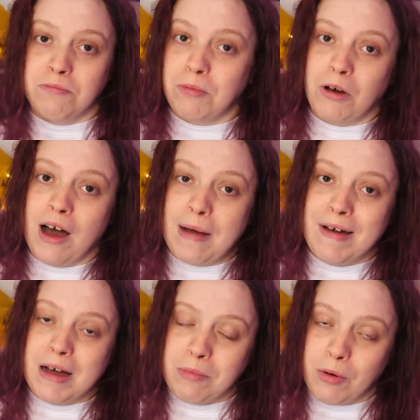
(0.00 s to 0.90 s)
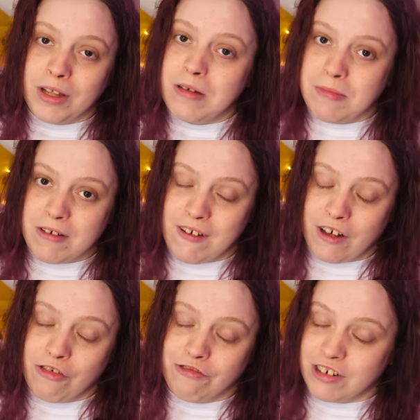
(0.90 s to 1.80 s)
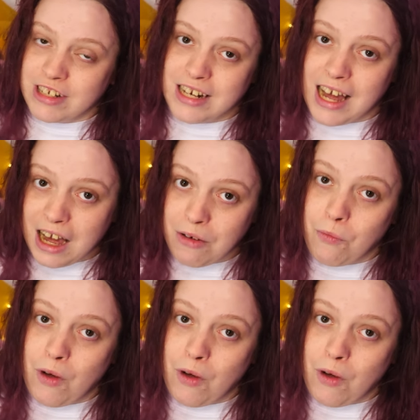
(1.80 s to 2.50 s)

But I'm at a point in my recovery now